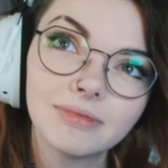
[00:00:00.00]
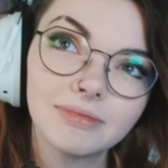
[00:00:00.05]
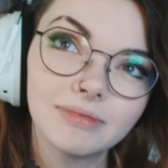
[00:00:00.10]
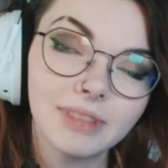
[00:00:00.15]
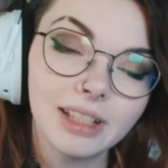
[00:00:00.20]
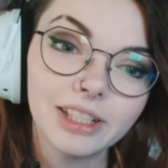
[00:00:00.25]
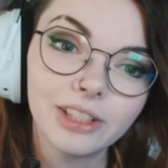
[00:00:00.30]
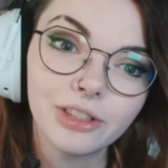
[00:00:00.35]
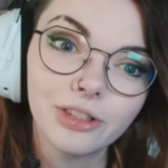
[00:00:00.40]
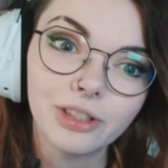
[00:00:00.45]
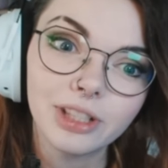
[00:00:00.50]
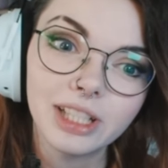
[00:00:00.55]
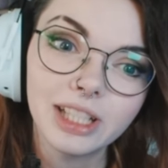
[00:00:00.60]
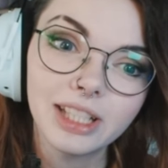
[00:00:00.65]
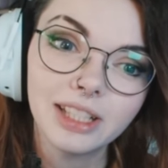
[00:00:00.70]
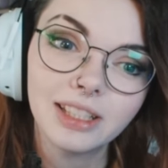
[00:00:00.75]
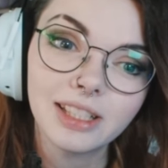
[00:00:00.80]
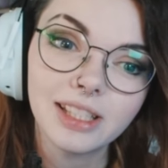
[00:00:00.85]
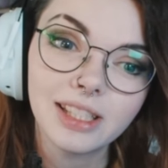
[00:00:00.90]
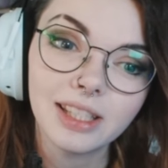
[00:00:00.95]

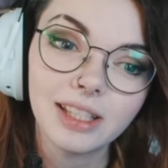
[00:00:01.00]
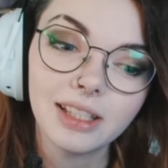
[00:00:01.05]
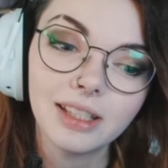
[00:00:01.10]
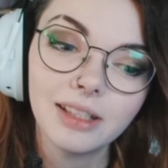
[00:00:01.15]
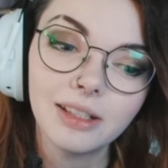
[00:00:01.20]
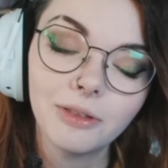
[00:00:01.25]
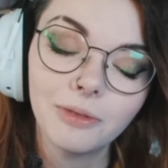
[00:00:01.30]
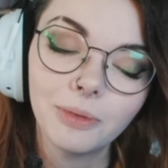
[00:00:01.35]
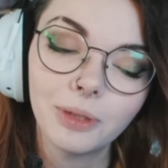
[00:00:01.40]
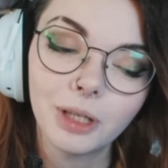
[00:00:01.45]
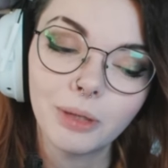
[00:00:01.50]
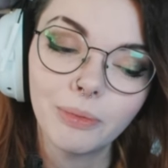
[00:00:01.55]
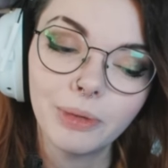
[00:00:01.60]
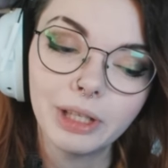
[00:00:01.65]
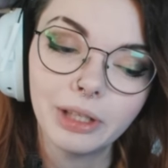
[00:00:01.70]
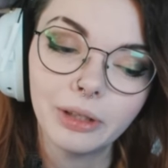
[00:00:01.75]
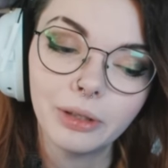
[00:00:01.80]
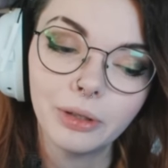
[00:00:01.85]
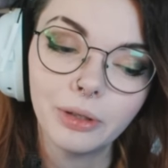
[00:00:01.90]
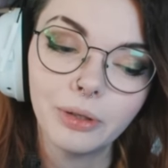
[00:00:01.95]
intrigued to see where we
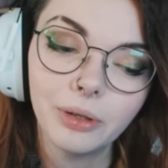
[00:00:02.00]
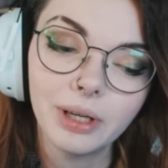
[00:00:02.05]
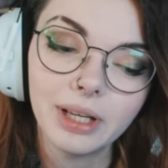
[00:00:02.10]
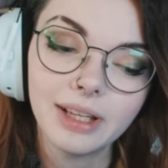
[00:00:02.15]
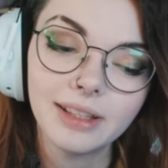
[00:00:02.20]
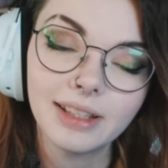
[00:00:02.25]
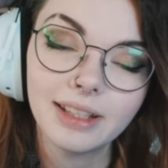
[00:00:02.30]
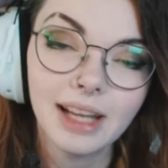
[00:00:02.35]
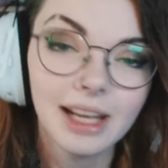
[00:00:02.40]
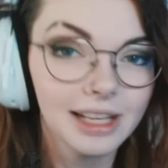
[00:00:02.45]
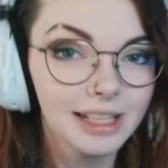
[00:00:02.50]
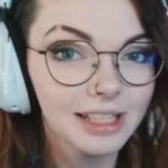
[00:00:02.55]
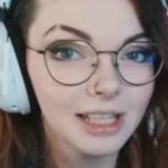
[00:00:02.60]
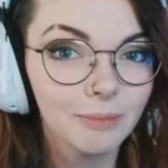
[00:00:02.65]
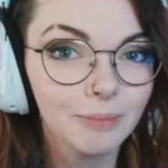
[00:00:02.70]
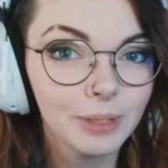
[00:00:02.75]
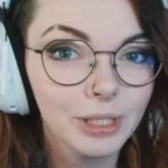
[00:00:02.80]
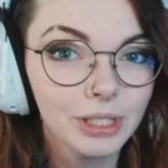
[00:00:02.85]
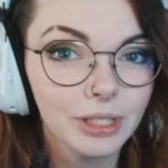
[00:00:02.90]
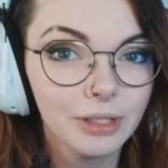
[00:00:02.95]
go in the next
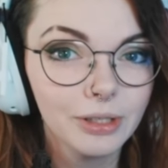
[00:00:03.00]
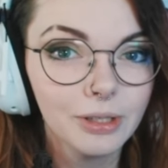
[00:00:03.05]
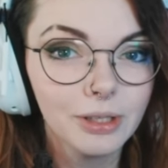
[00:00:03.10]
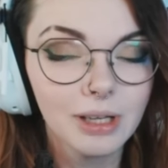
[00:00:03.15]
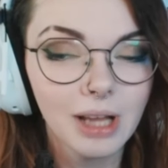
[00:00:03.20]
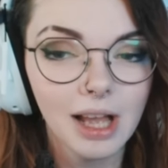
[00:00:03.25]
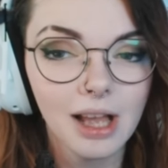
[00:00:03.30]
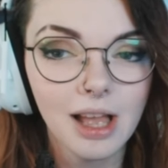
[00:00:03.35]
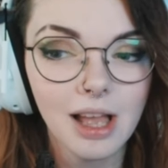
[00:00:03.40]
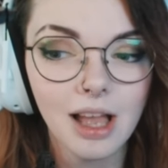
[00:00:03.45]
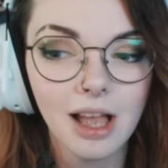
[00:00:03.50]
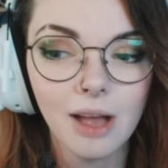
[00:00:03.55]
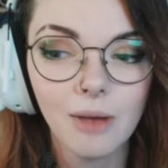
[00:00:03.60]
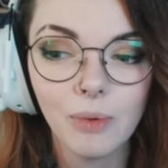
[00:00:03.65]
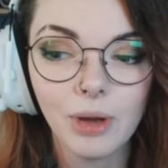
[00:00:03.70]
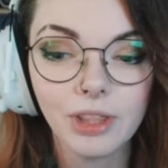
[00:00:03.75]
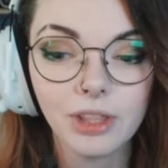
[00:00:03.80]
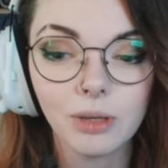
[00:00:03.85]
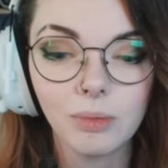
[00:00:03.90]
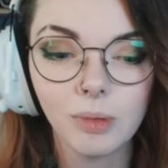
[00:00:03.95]
episode,
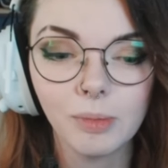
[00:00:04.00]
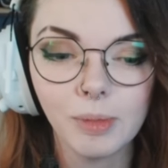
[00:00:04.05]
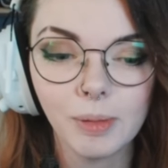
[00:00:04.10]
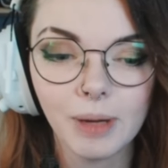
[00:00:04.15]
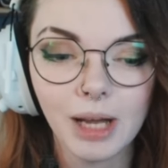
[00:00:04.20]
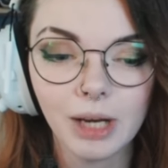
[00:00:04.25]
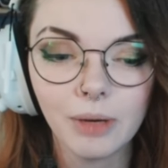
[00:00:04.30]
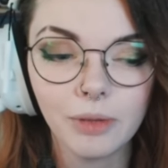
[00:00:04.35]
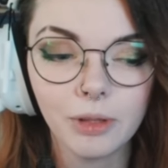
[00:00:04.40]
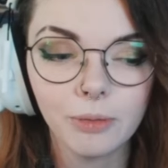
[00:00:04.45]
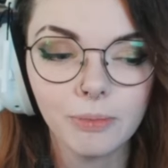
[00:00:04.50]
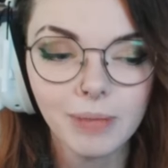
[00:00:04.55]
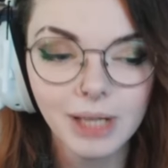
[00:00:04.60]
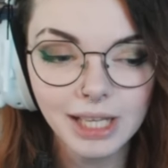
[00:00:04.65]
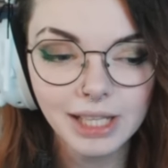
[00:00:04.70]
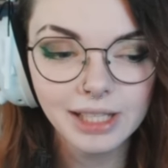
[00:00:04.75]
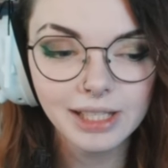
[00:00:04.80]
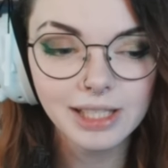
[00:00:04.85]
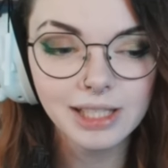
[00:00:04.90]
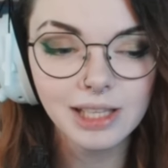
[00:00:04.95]
whether we'll be back with
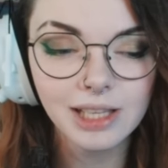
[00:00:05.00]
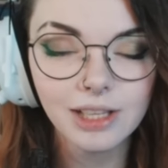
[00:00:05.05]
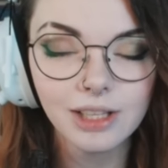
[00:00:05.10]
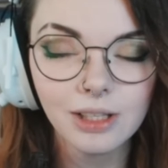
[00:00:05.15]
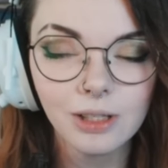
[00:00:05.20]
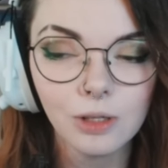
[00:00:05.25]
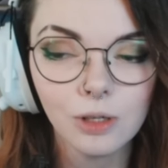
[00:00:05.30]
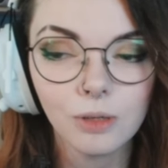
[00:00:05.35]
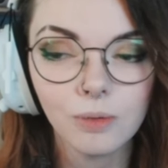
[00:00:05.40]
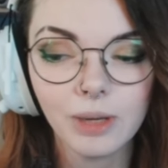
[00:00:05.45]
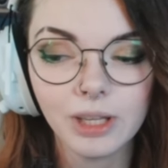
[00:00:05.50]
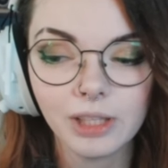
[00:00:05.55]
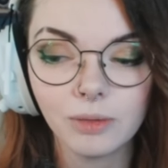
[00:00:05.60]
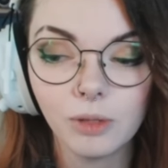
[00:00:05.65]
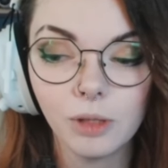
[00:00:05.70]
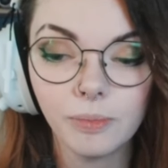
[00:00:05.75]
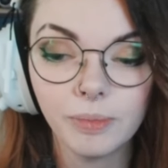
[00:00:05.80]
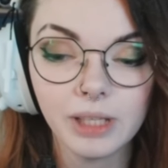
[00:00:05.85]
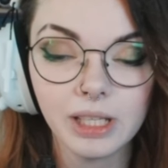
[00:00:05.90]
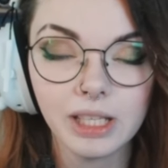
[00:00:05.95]
Omega still or whether
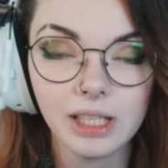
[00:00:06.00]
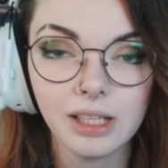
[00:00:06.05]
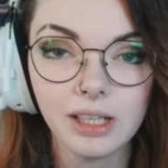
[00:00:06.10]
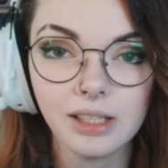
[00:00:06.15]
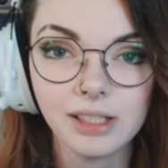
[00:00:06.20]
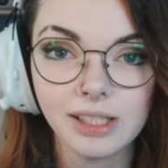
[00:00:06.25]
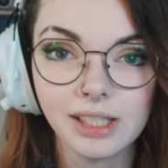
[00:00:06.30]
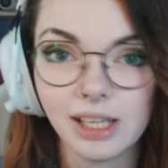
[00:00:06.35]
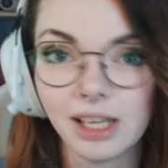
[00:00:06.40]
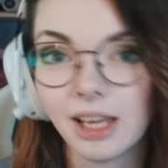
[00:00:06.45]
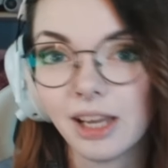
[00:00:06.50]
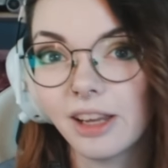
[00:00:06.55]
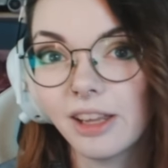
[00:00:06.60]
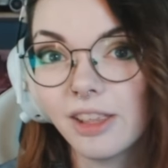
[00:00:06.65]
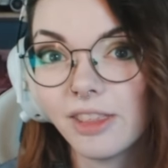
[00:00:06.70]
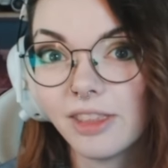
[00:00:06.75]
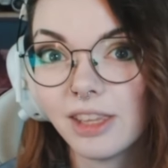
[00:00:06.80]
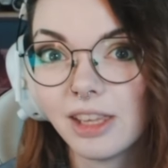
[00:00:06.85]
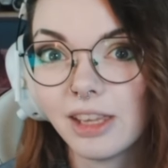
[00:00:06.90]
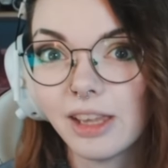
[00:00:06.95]
we'll be seeing
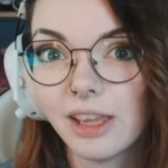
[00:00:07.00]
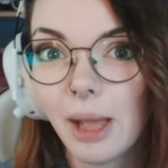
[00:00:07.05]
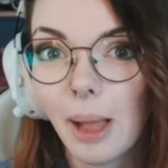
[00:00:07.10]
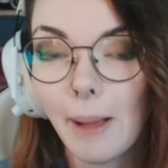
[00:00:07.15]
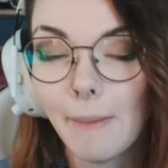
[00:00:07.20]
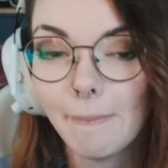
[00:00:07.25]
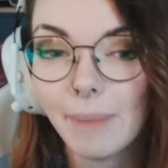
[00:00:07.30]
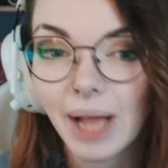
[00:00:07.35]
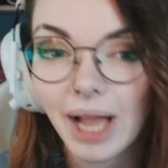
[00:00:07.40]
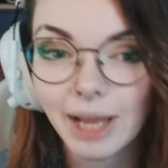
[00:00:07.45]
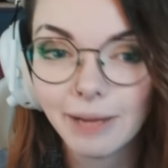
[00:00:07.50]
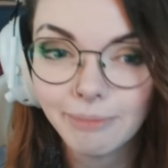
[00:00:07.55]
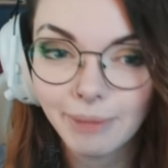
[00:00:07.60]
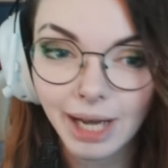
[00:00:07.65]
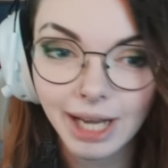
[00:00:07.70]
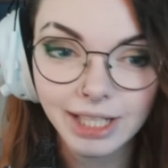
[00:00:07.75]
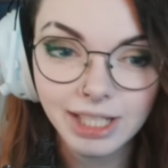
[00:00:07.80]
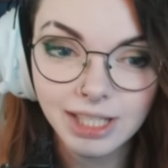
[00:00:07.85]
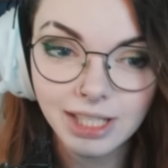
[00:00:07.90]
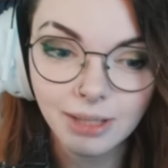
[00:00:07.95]
the Bad
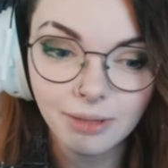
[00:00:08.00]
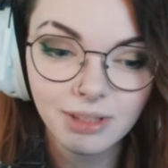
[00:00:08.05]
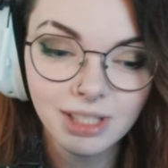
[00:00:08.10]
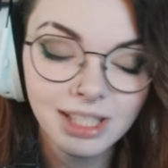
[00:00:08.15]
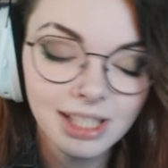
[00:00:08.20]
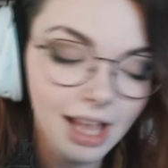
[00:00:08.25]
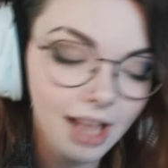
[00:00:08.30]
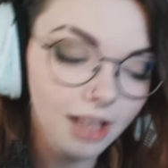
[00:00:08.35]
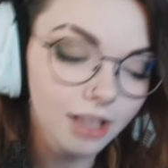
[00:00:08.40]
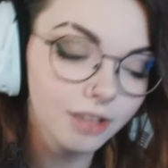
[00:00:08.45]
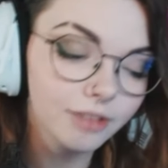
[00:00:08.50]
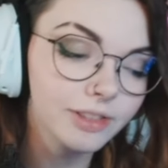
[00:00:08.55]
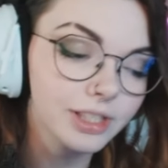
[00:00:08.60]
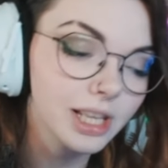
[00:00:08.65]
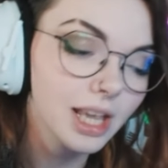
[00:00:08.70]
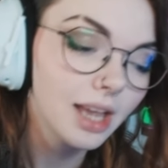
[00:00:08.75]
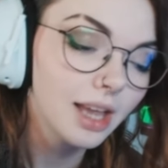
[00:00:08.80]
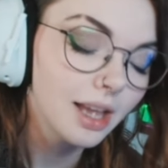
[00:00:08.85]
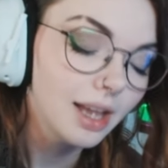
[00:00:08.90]
Batch themselves.